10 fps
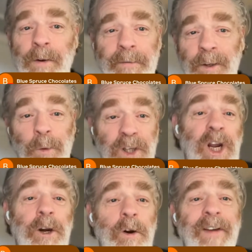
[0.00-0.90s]

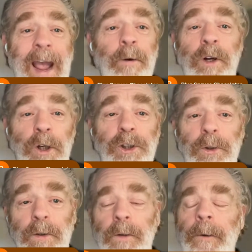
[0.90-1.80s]
regenerative
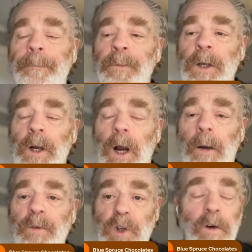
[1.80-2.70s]
agricultural
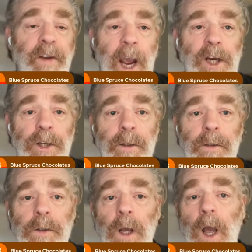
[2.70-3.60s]
certifications